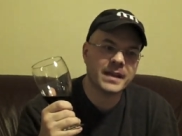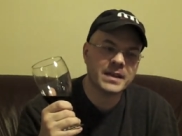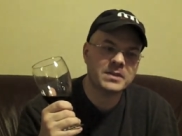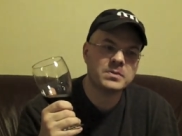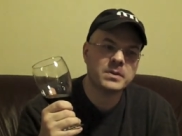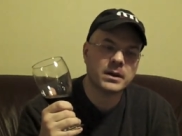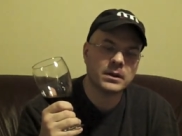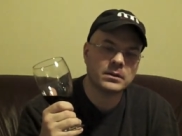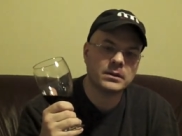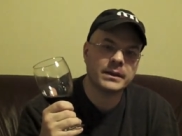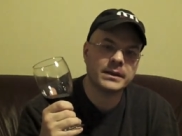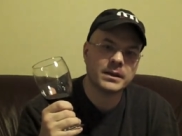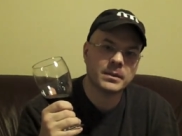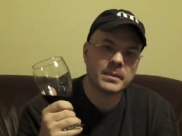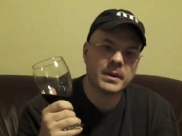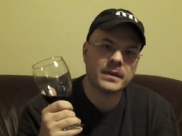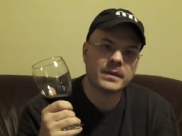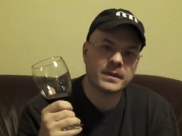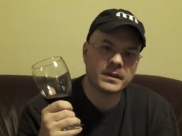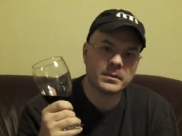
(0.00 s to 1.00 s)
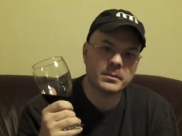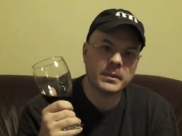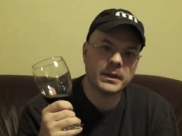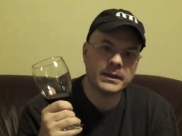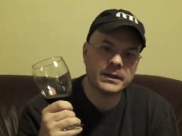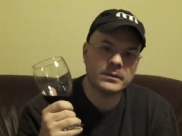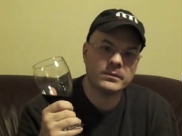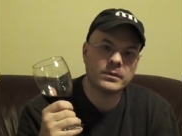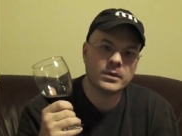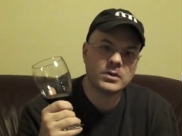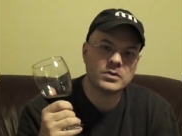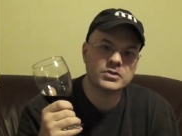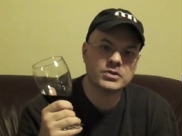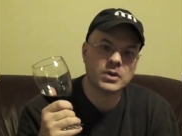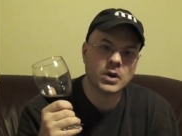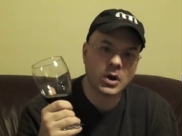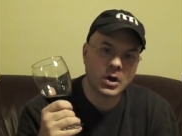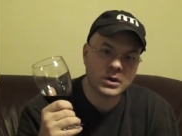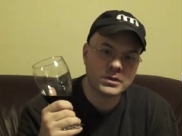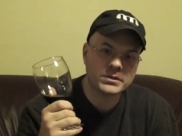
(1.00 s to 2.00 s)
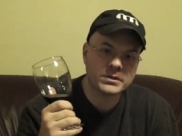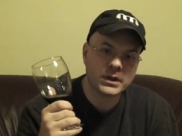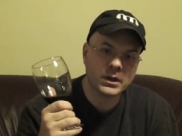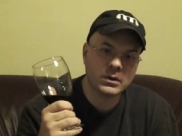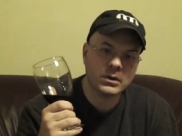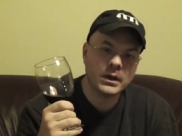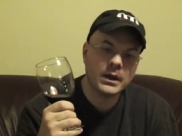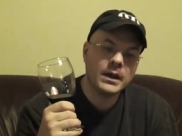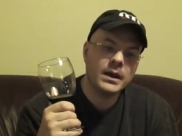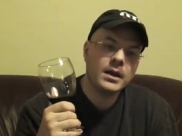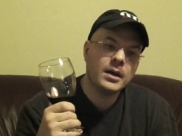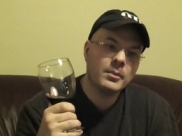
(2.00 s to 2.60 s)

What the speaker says: That's what I don't like about the Dominion version also.